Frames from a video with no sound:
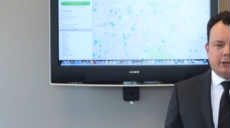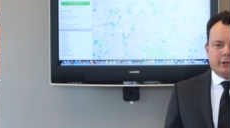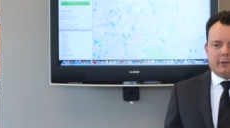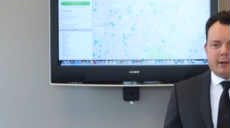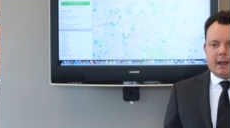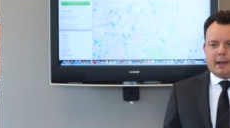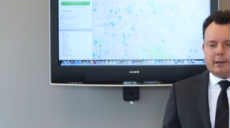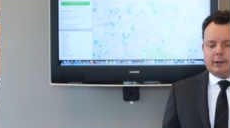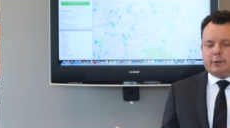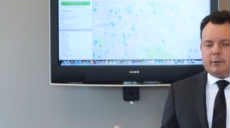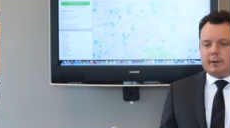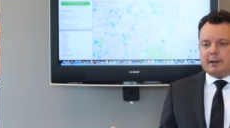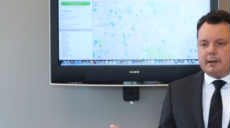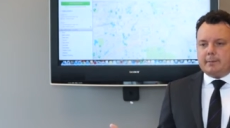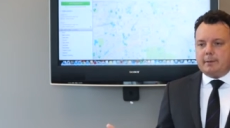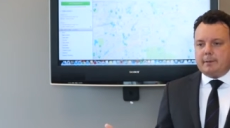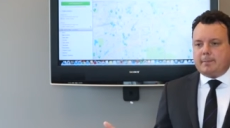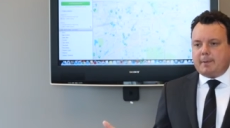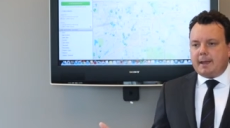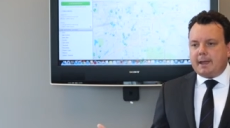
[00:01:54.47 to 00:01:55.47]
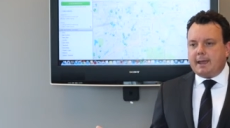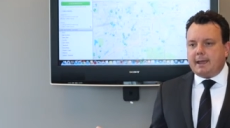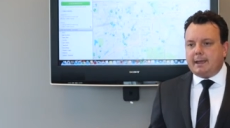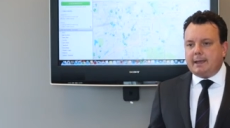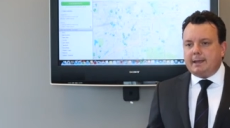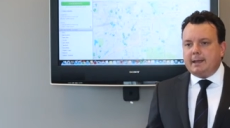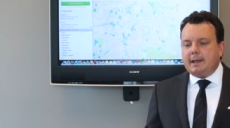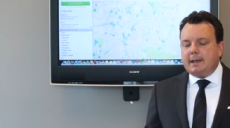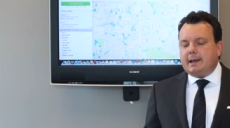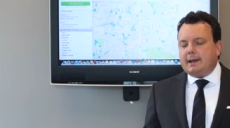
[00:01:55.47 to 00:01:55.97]
You're not going to be
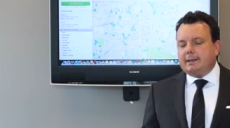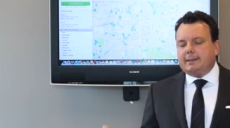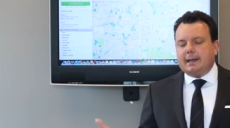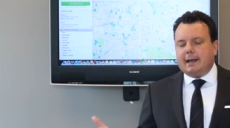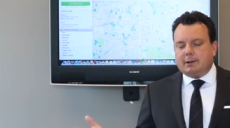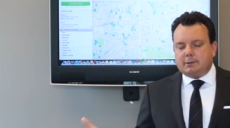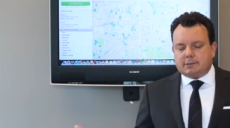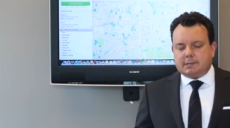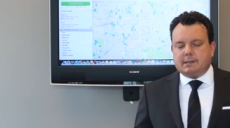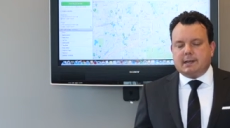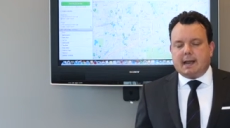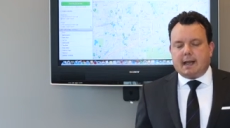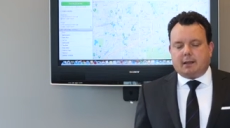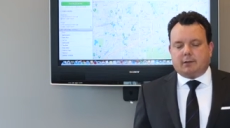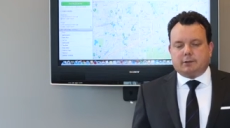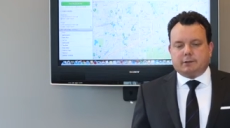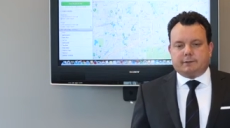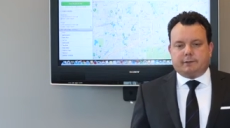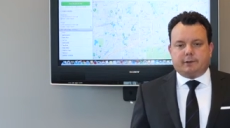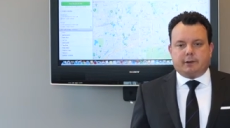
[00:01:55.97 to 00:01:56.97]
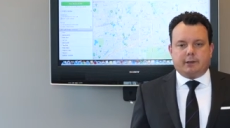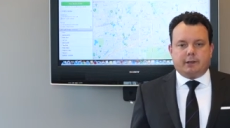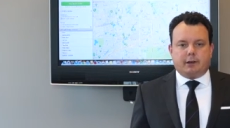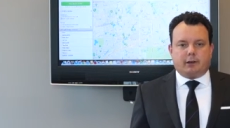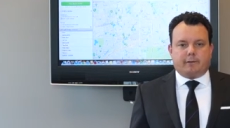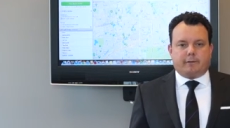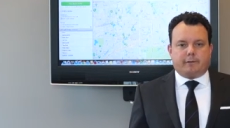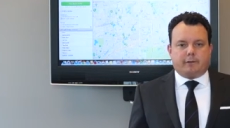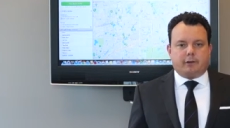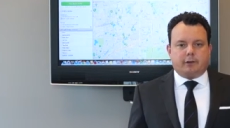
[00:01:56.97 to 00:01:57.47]
paying $1,000 for a
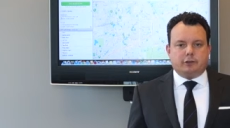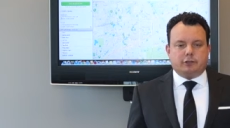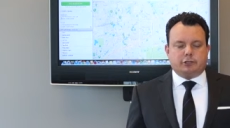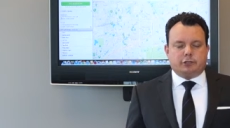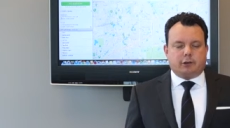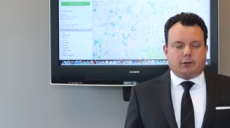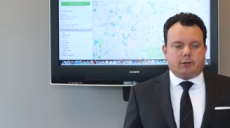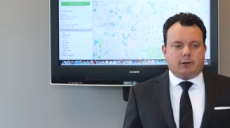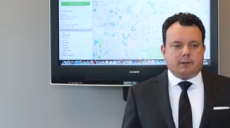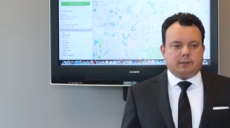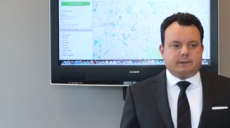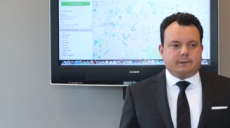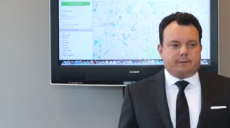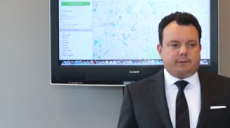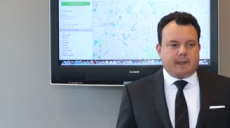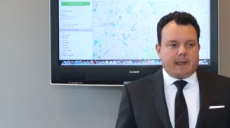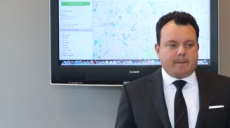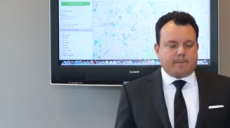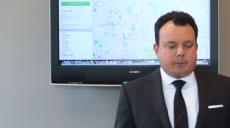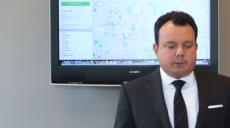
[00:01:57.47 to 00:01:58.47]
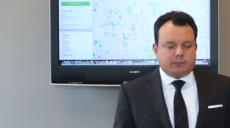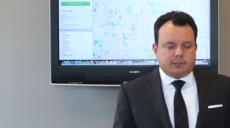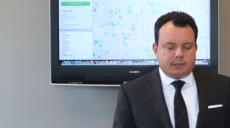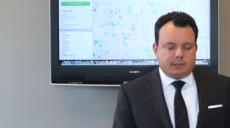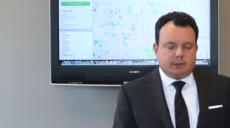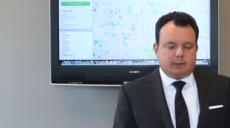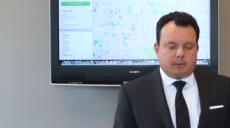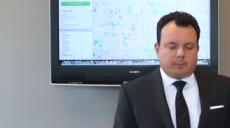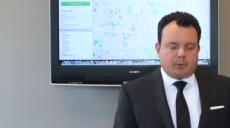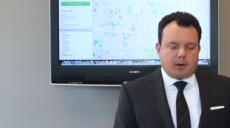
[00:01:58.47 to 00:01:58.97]
year for insurance for that
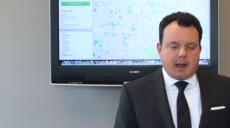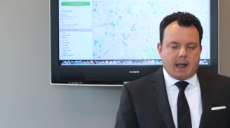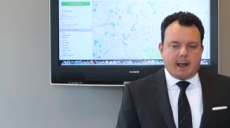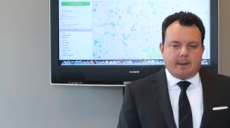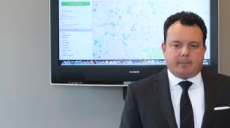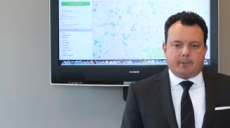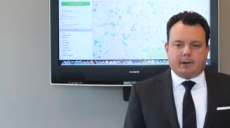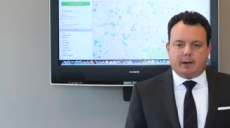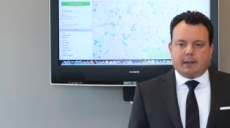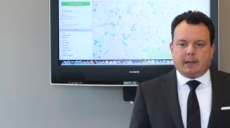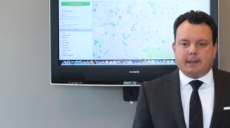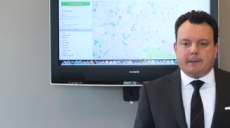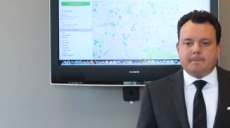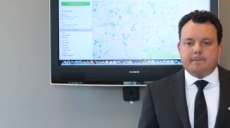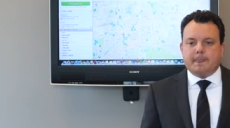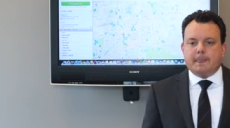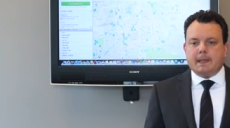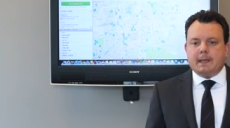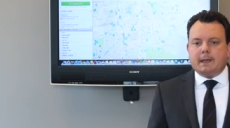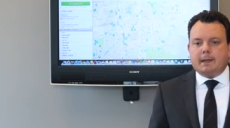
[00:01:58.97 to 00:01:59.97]
particular property.